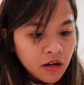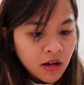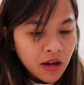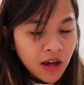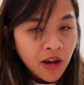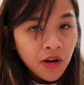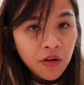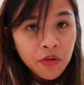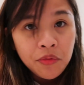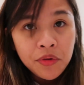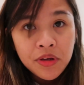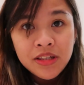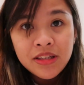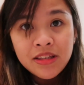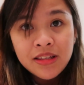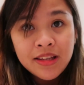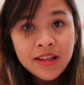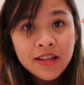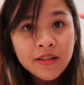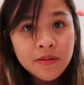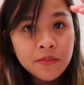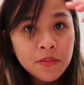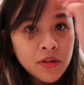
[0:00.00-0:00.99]
I always
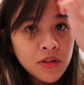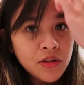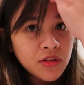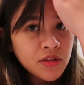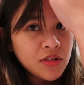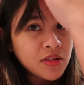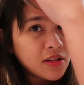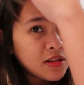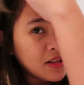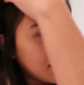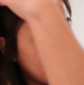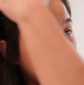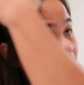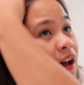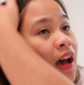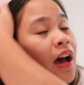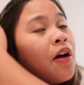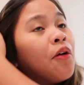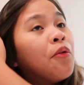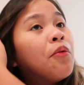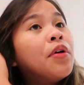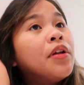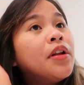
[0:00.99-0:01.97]
test because
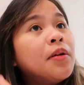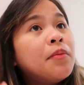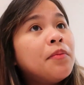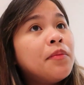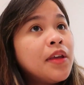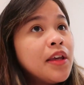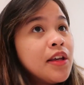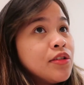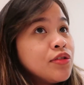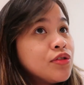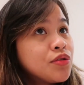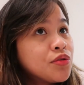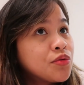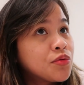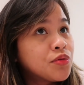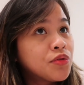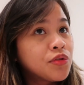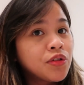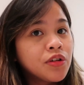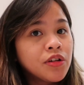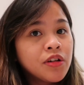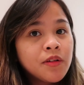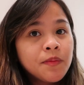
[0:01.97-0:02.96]
I want to make
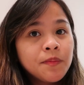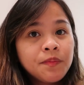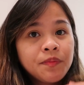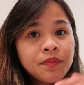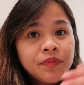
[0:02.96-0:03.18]
sure